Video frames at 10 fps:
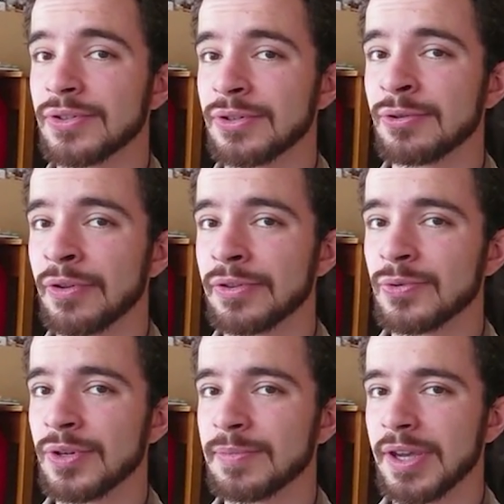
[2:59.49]
2 on the
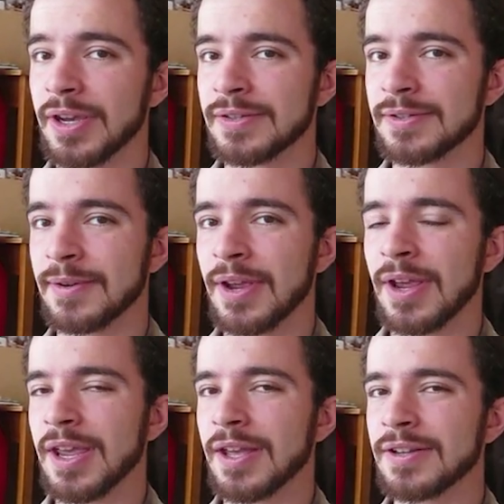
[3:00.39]
Dreamcast,
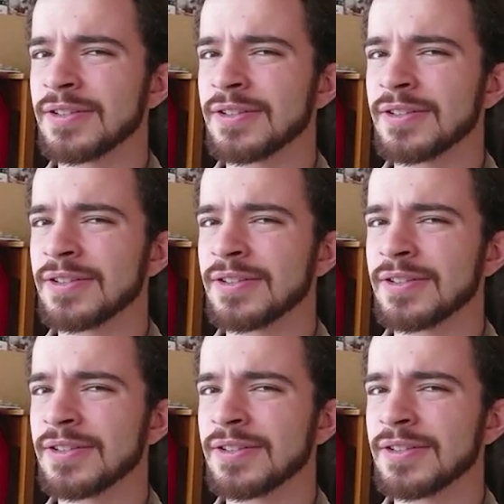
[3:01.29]
and